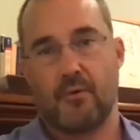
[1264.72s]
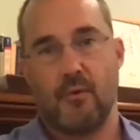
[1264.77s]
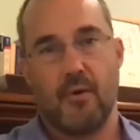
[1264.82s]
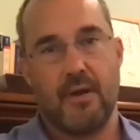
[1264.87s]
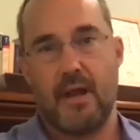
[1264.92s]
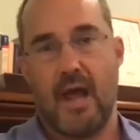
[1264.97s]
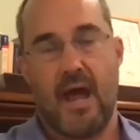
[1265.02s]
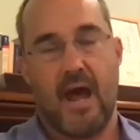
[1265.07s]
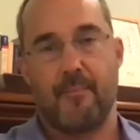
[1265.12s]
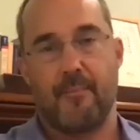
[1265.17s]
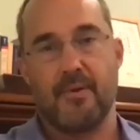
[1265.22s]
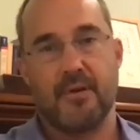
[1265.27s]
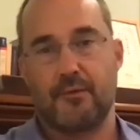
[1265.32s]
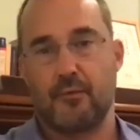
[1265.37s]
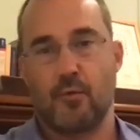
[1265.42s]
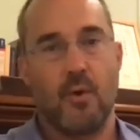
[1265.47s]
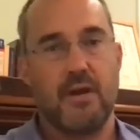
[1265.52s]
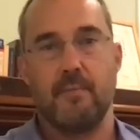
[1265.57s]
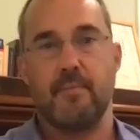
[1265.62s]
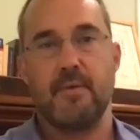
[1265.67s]
to happen. It's
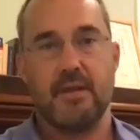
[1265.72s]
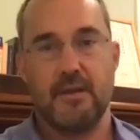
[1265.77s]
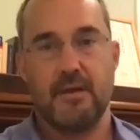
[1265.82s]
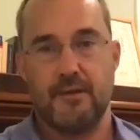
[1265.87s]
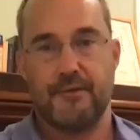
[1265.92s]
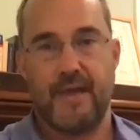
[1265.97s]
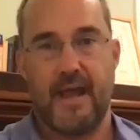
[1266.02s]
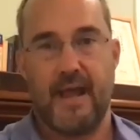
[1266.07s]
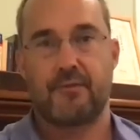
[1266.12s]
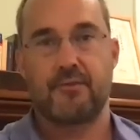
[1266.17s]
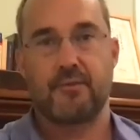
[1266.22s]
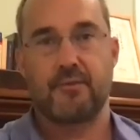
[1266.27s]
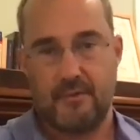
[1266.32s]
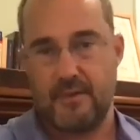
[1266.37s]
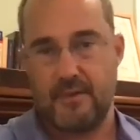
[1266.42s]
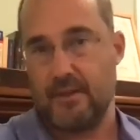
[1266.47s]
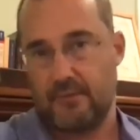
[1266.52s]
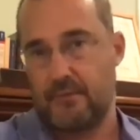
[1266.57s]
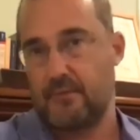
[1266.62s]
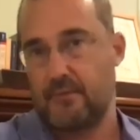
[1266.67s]
going to be a disaster, and
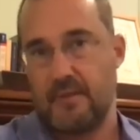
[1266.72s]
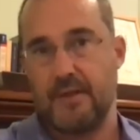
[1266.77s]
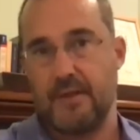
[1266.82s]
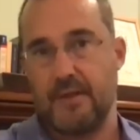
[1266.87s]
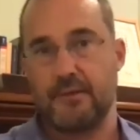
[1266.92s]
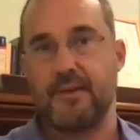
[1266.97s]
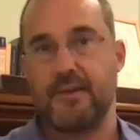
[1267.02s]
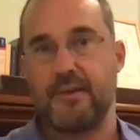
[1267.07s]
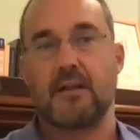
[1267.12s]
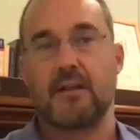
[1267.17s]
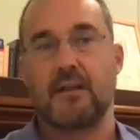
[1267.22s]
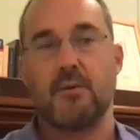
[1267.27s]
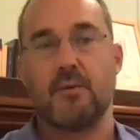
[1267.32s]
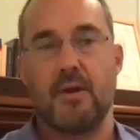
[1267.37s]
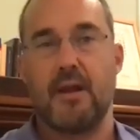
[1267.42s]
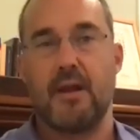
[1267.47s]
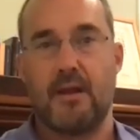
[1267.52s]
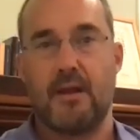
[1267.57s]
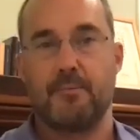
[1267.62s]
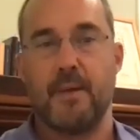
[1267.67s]
that's exactly what it
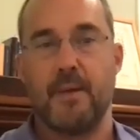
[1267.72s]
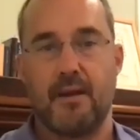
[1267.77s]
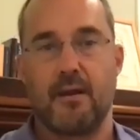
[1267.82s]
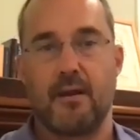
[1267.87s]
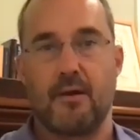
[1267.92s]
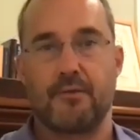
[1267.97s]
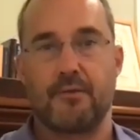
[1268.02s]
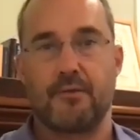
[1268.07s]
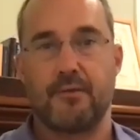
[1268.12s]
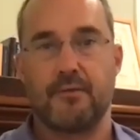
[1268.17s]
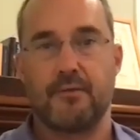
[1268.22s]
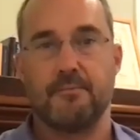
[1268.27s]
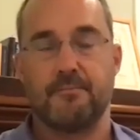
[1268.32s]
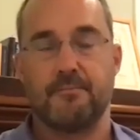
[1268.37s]
has been in our system.